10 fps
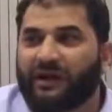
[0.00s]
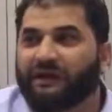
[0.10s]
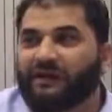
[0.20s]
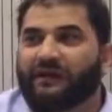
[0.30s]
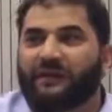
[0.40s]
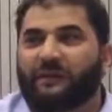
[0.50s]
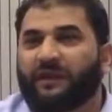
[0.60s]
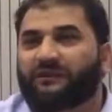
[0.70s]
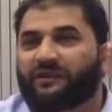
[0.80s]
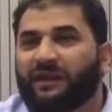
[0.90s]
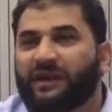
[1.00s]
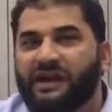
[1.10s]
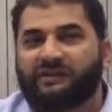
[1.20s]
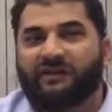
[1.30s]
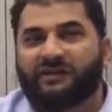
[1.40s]
and Allah subhanahu wa ta'ala
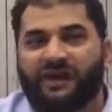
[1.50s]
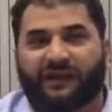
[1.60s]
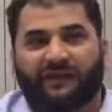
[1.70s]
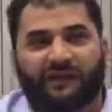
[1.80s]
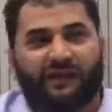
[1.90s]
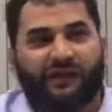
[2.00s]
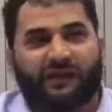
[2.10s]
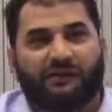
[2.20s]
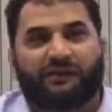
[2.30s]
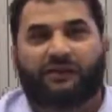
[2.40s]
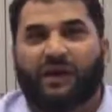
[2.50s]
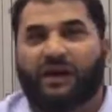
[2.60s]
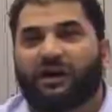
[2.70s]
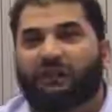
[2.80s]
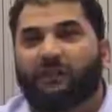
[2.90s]
never rejects the
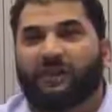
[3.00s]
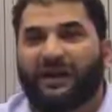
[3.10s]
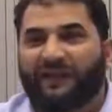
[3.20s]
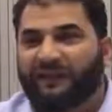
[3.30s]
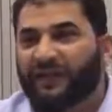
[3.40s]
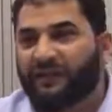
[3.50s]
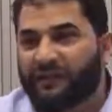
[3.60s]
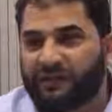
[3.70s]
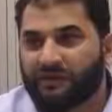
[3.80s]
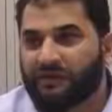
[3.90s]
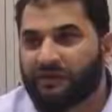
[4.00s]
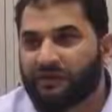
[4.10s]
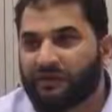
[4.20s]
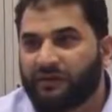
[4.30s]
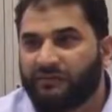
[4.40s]
dua of a pious king.
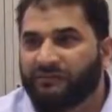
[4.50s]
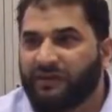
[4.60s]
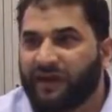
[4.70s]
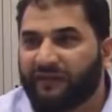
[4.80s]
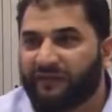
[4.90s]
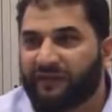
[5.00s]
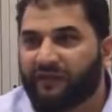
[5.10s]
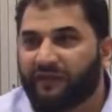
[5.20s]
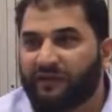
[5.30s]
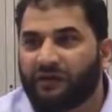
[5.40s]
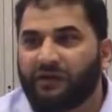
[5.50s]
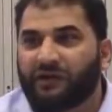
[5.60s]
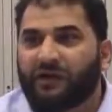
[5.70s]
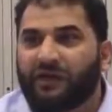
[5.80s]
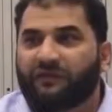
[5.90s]
A pious king,
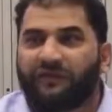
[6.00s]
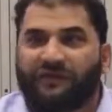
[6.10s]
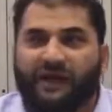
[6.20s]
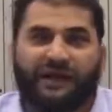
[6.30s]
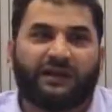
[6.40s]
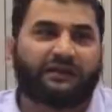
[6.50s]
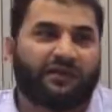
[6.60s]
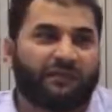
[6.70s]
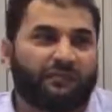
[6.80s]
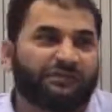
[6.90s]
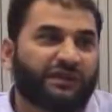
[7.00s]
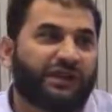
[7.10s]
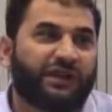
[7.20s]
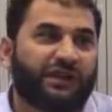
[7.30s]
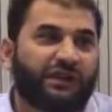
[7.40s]
of a zahid, a
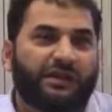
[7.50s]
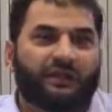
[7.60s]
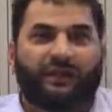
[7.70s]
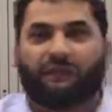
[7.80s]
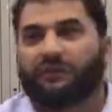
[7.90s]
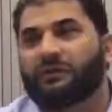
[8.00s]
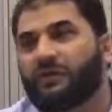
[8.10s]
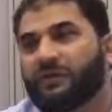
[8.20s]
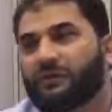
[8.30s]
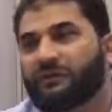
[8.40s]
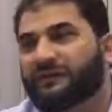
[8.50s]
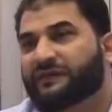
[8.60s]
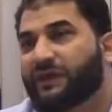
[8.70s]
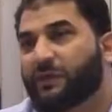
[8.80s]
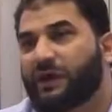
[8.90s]
muttaqi, someone who has
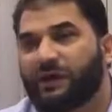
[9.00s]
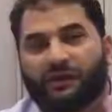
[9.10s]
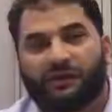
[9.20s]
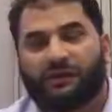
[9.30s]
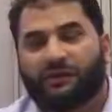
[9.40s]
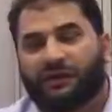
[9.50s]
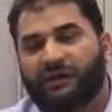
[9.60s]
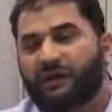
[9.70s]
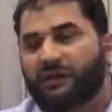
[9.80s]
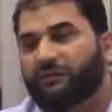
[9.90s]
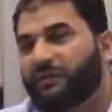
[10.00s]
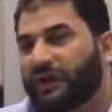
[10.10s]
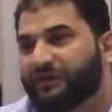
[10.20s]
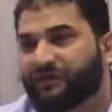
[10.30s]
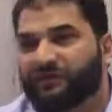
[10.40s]
taqwa. He
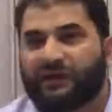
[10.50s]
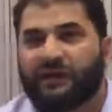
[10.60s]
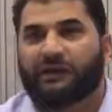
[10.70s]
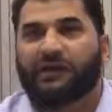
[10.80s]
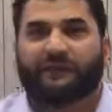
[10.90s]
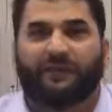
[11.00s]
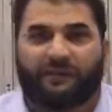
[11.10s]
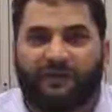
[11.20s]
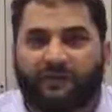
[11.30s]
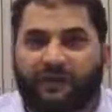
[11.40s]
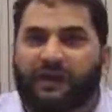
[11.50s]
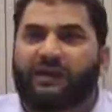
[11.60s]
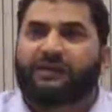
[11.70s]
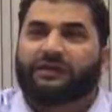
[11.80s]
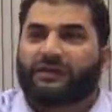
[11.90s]
cried to Allah, Allah accepted his dua,
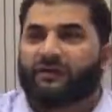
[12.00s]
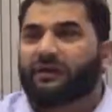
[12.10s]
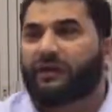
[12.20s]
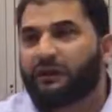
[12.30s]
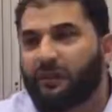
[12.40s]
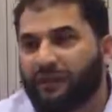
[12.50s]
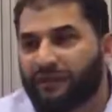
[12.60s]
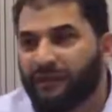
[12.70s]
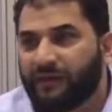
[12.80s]
and he turned around and he went.